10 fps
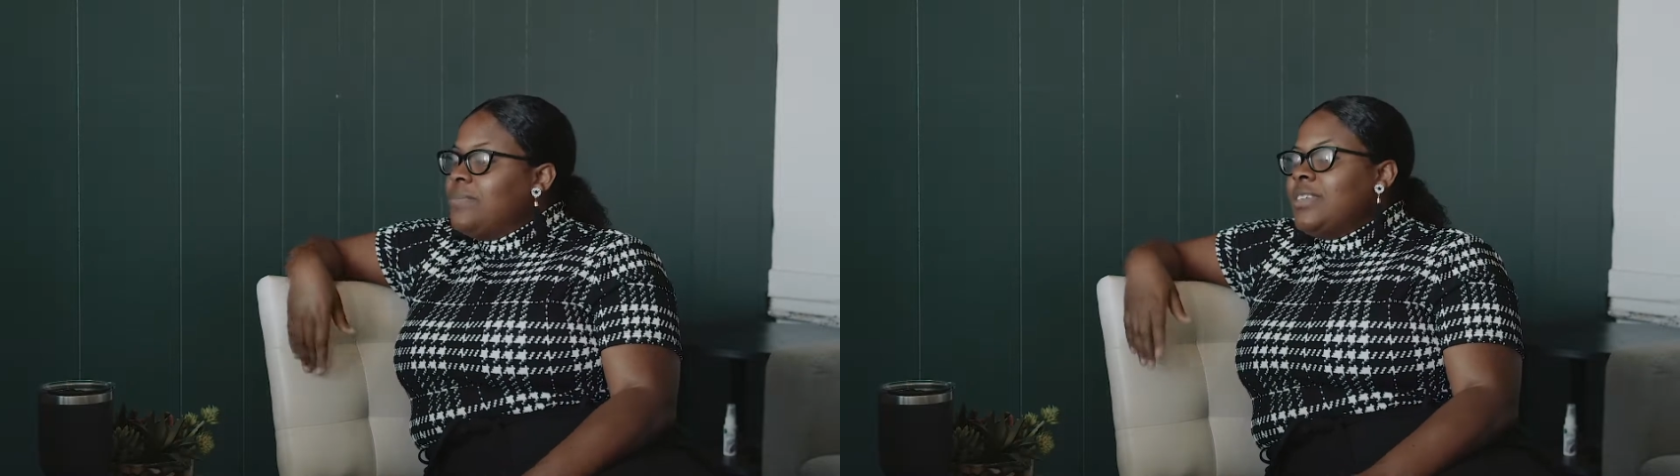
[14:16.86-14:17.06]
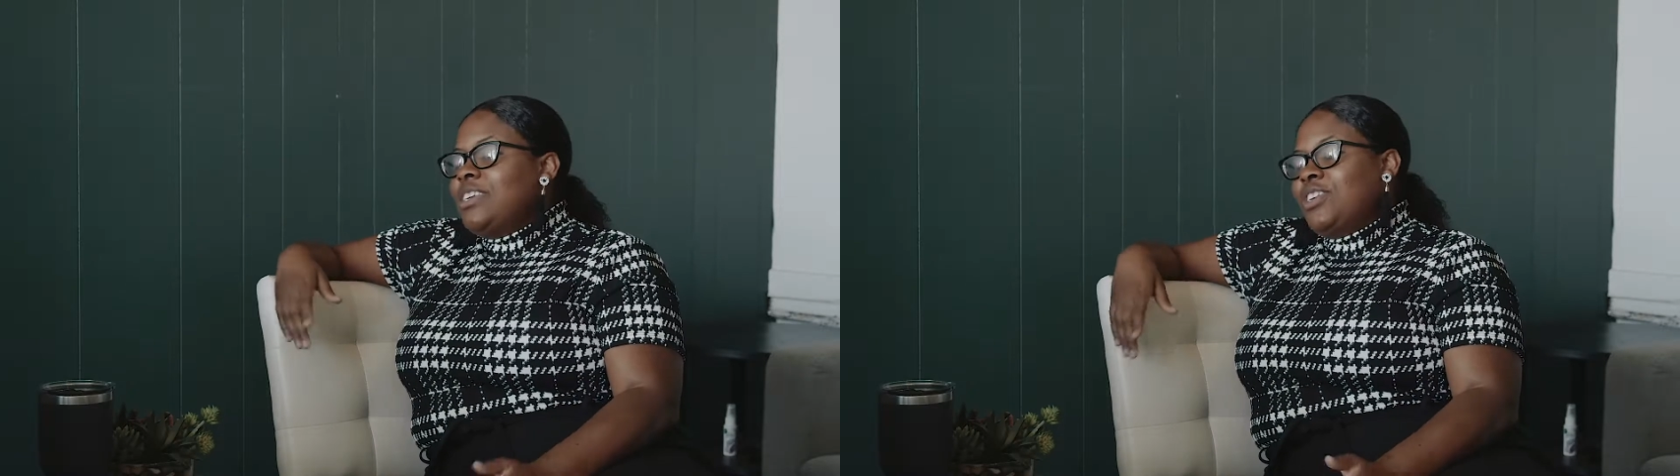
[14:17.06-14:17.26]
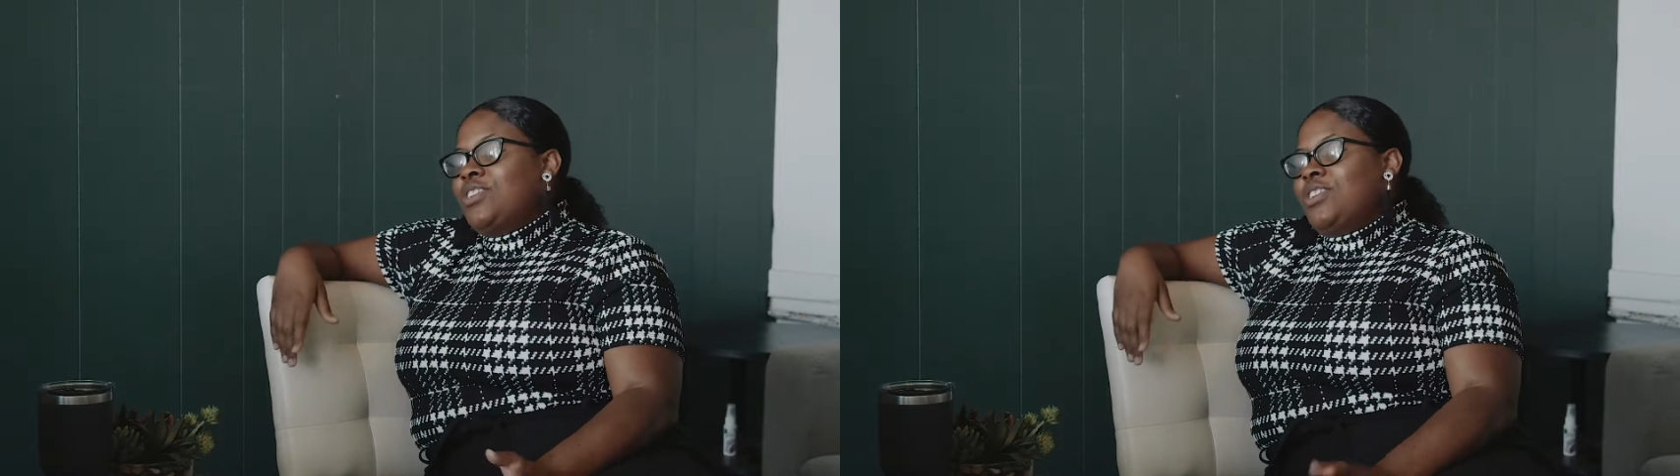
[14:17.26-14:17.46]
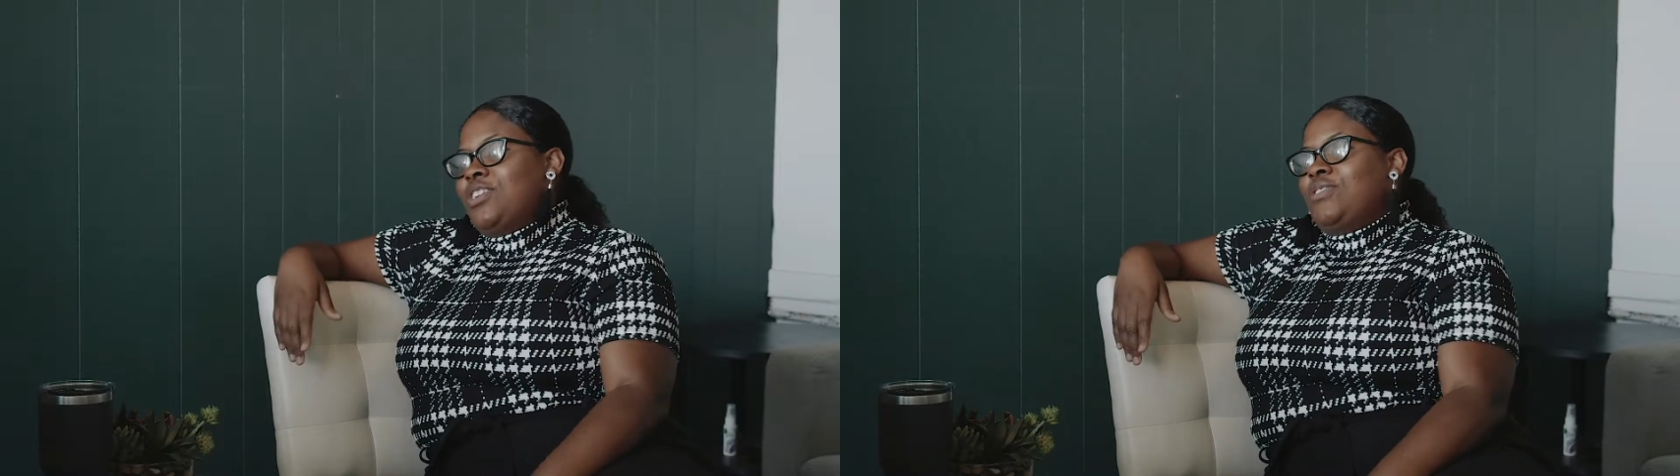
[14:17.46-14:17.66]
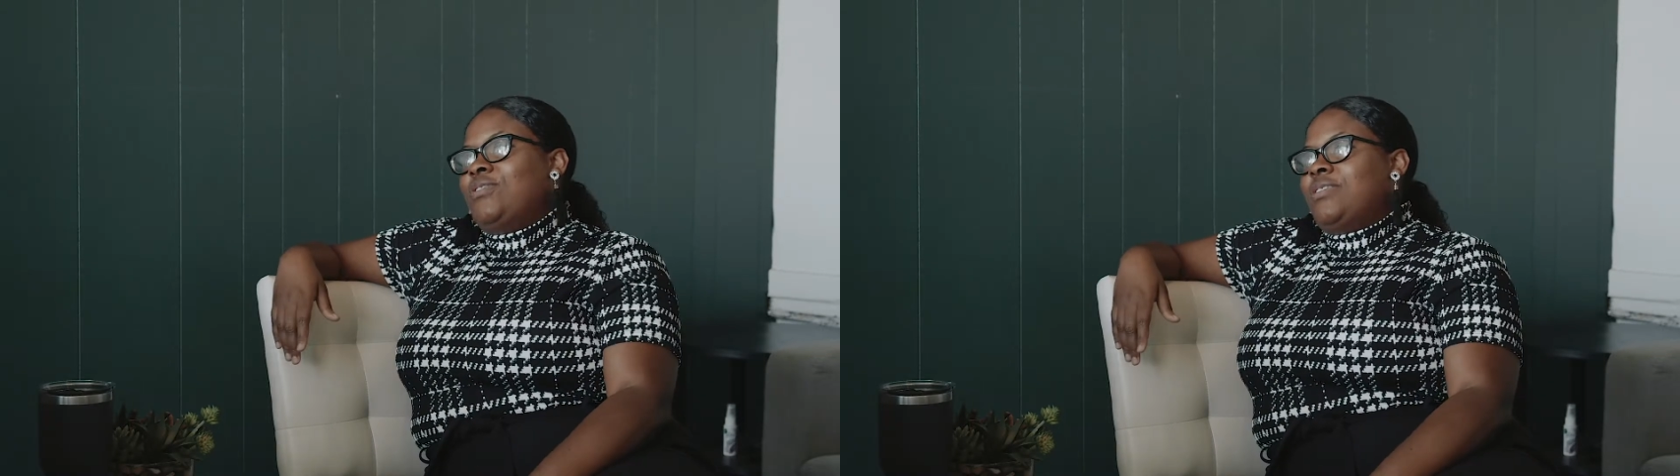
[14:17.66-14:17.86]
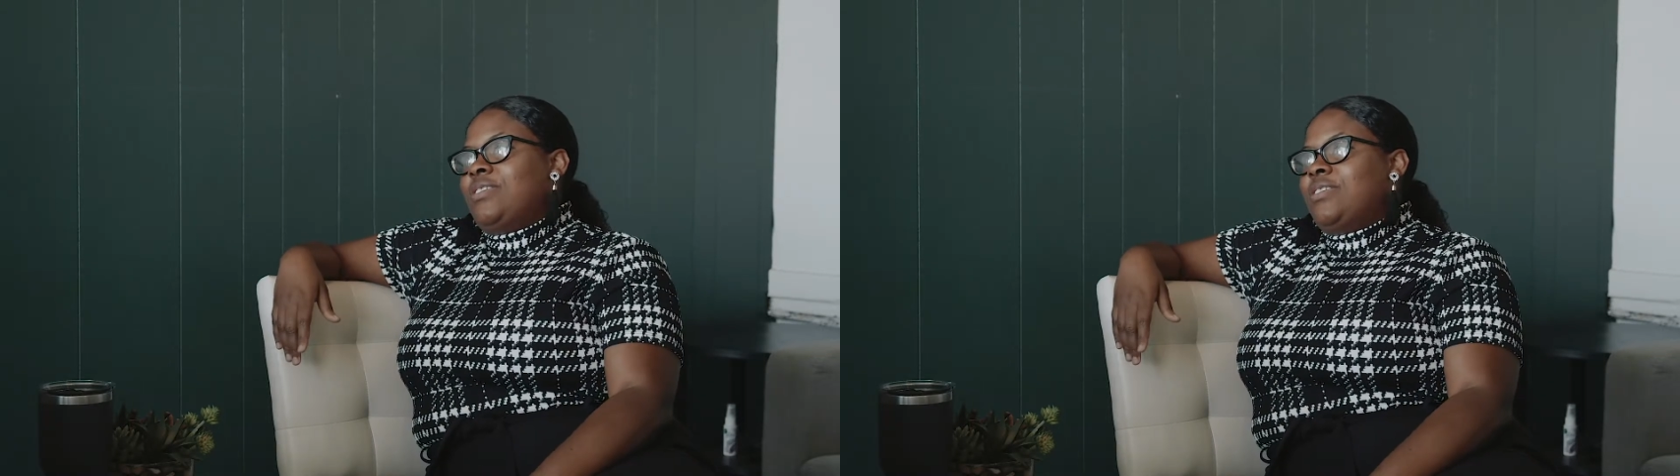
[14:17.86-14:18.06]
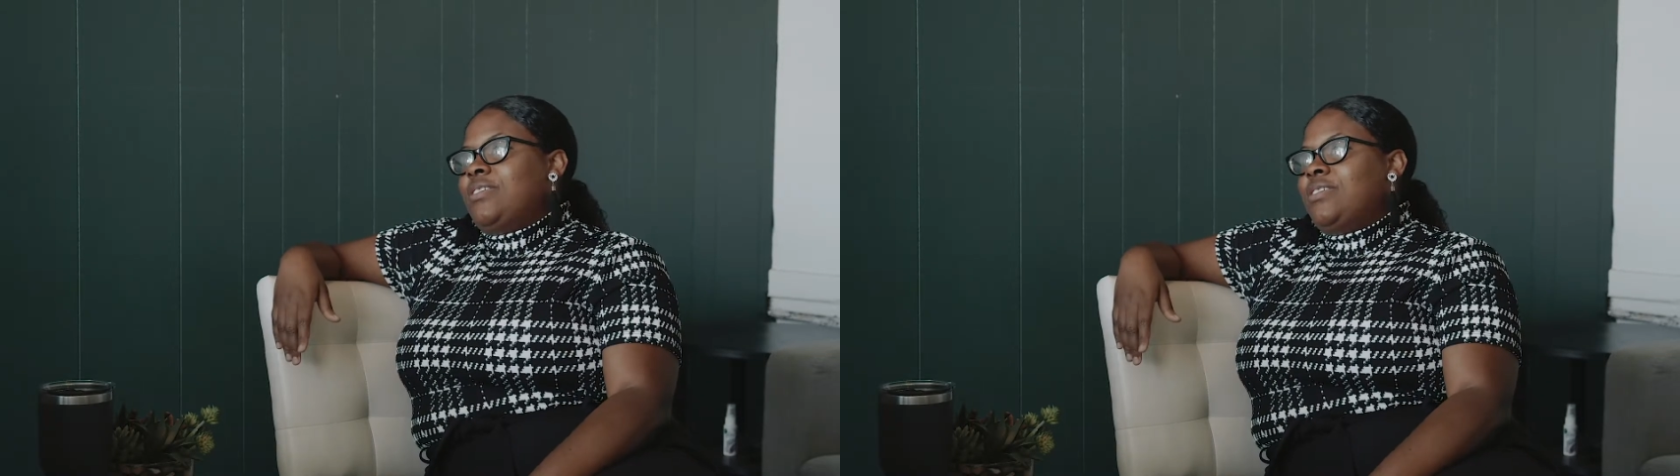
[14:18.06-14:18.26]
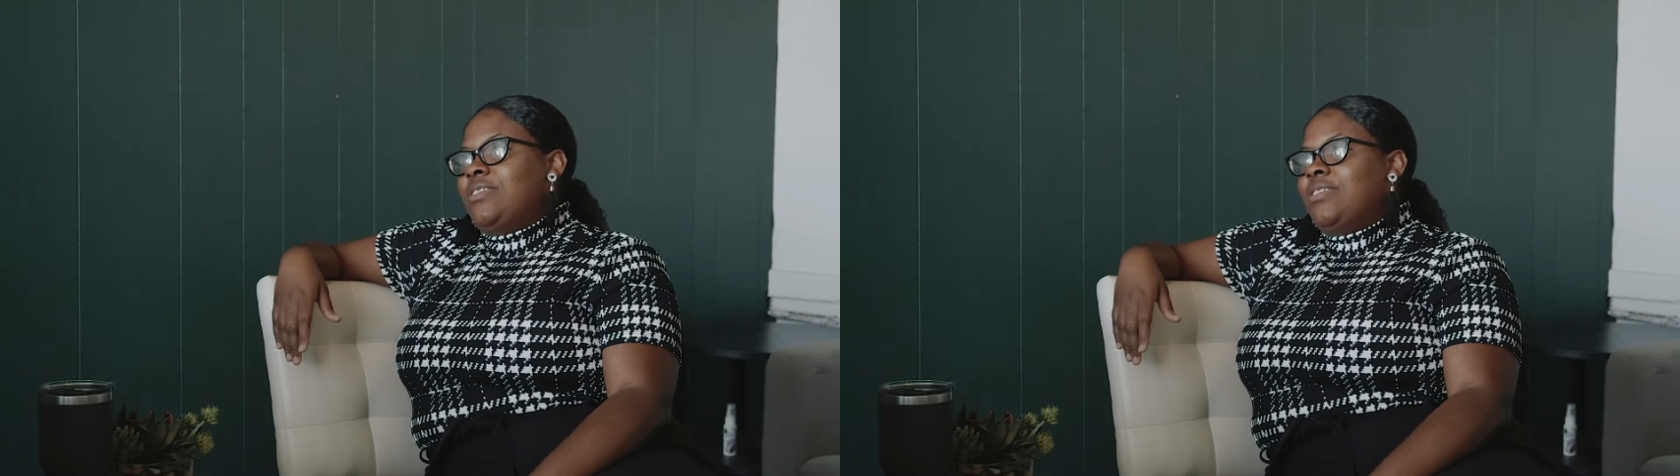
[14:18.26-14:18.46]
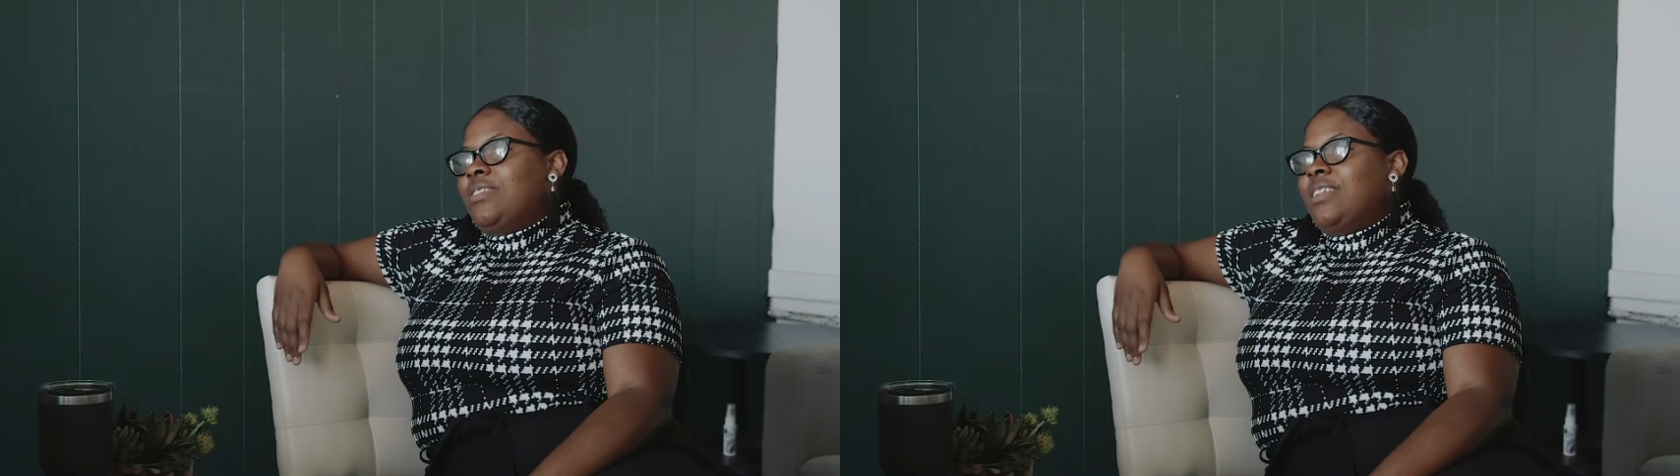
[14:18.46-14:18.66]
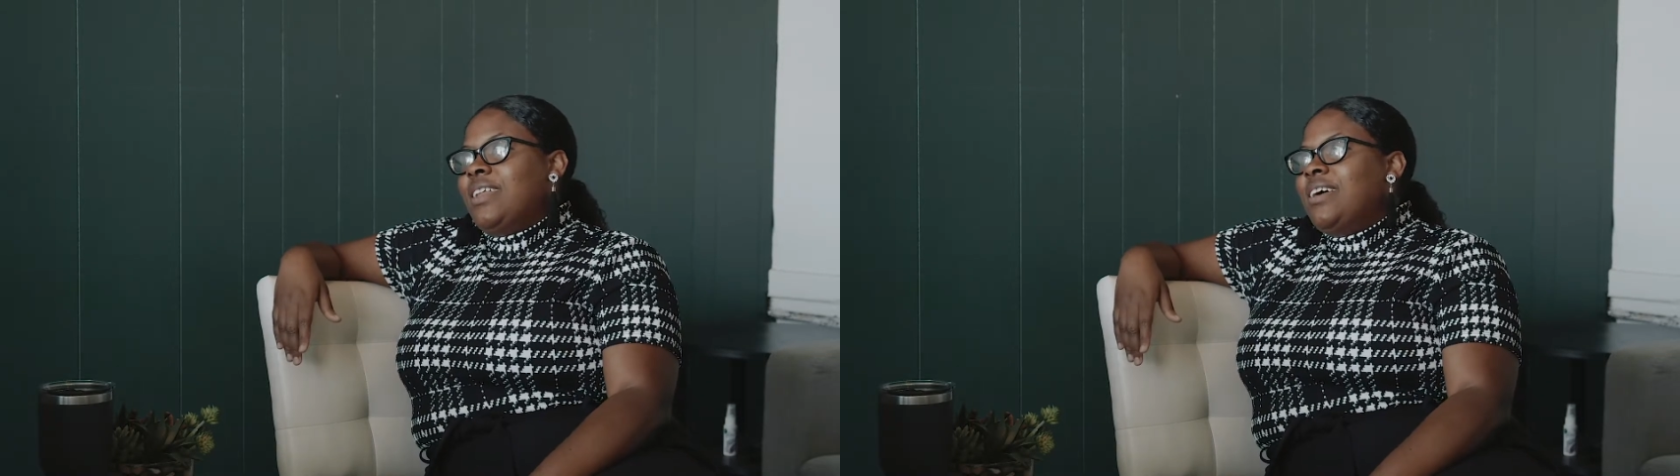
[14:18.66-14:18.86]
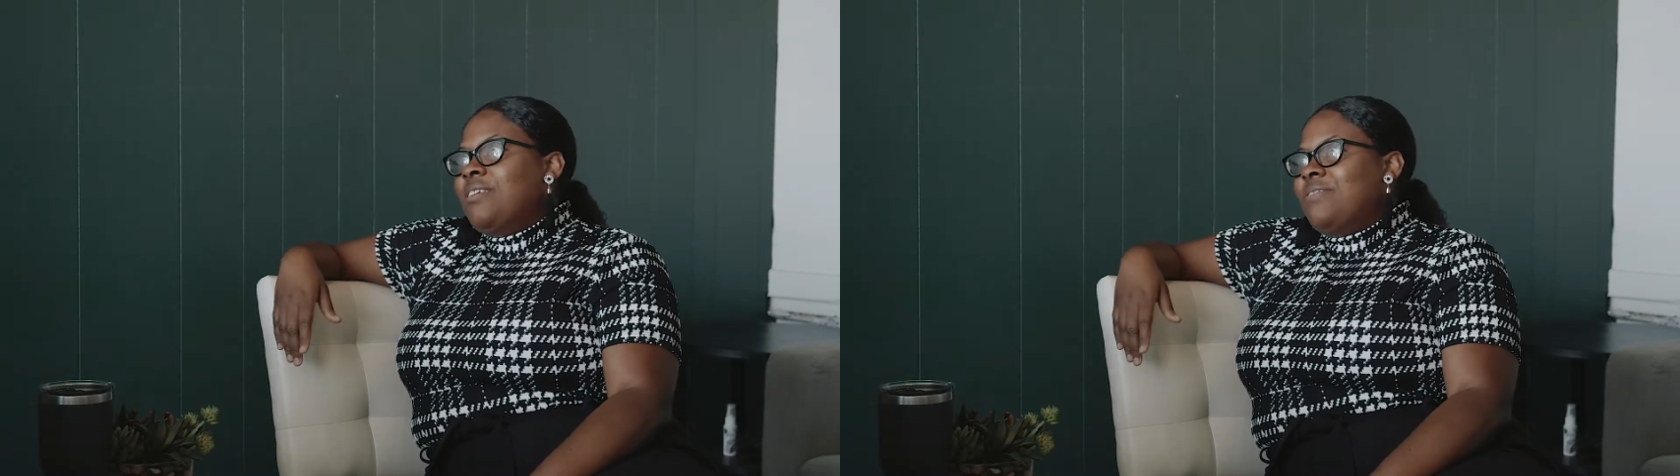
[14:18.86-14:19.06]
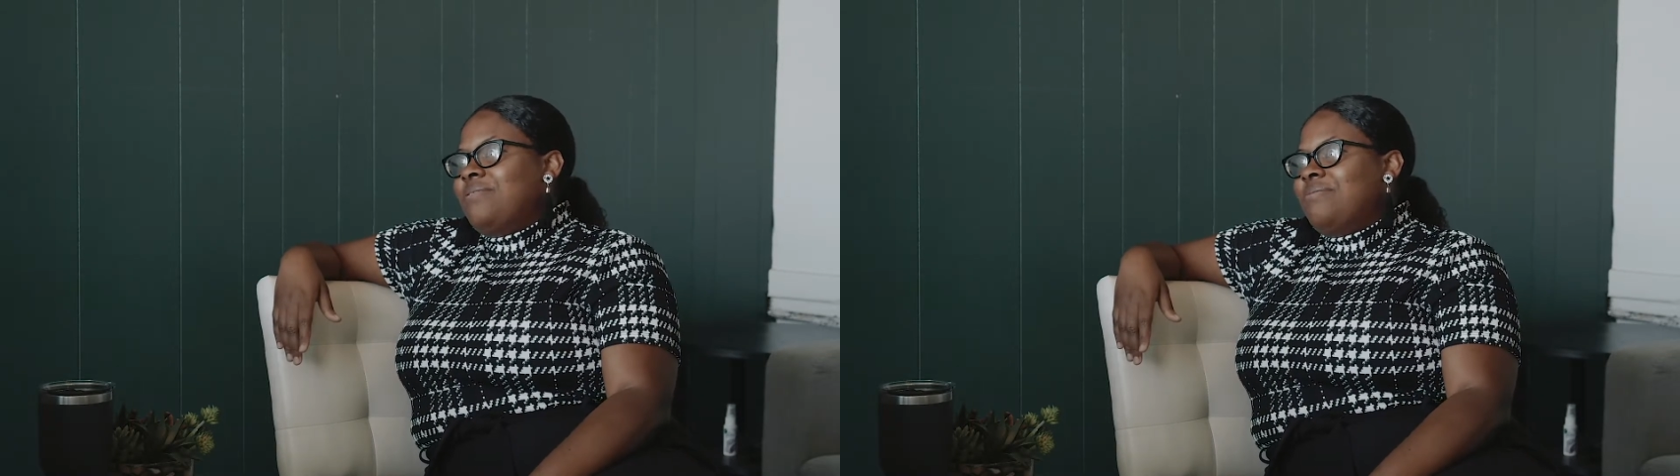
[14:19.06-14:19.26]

teaching your children to just love.